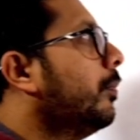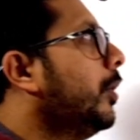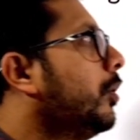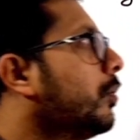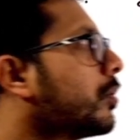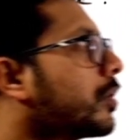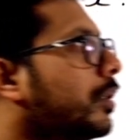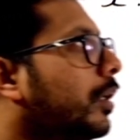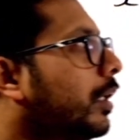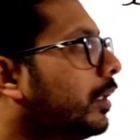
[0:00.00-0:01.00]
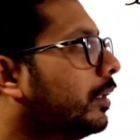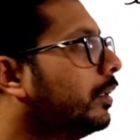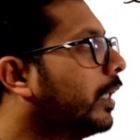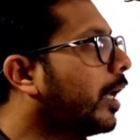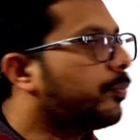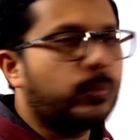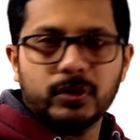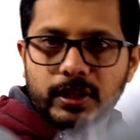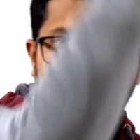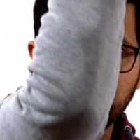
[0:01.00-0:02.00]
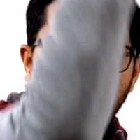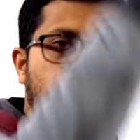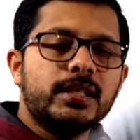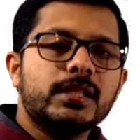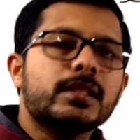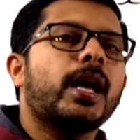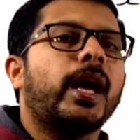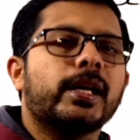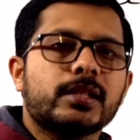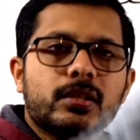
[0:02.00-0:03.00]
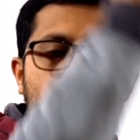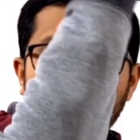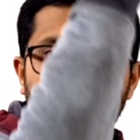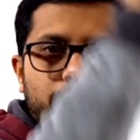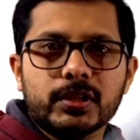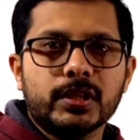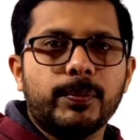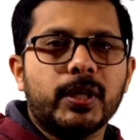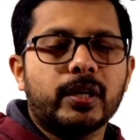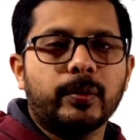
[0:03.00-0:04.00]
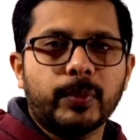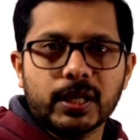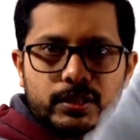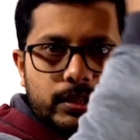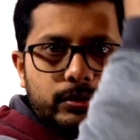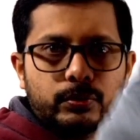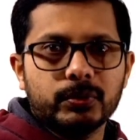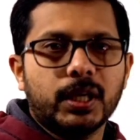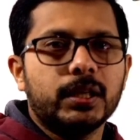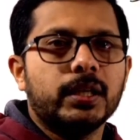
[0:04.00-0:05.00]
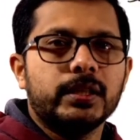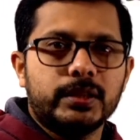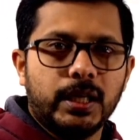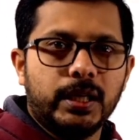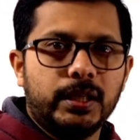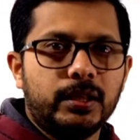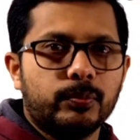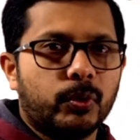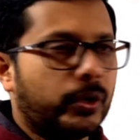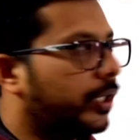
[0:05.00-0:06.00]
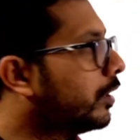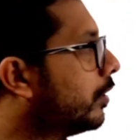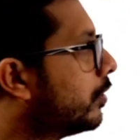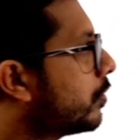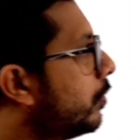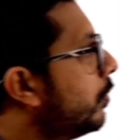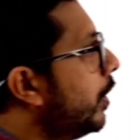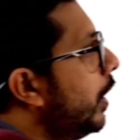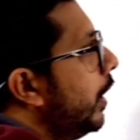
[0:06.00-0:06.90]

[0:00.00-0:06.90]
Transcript: because that line is the axis of symmetry passing through the turning point. So